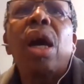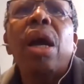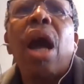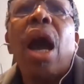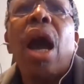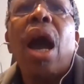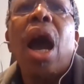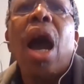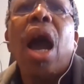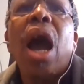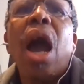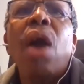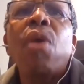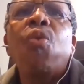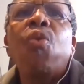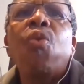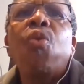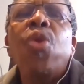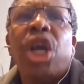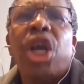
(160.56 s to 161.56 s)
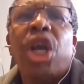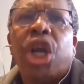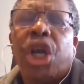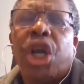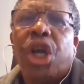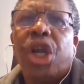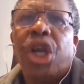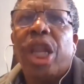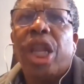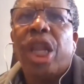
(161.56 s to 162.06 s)
I
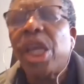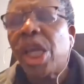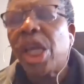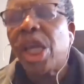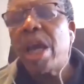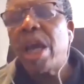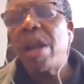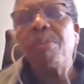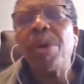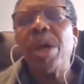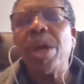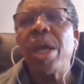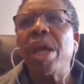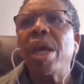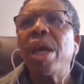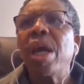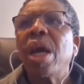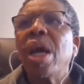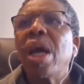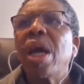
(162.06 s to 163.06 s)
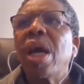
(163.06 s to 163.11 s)
wish this can be